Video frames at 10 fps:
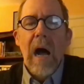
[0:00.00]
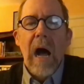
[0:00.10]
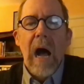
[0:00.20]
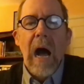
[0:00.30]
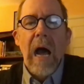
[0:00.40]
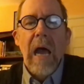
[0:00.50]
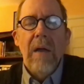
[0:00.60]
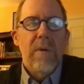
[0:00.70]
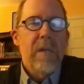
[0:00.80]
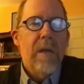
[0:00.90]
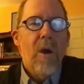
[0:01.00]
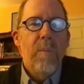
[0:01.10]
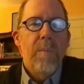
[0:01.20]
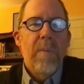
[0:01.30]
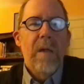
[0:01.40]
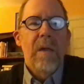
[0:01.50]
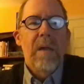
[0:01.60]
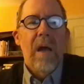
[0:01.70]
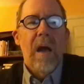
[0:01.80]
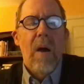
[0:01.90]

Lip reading: I really hope a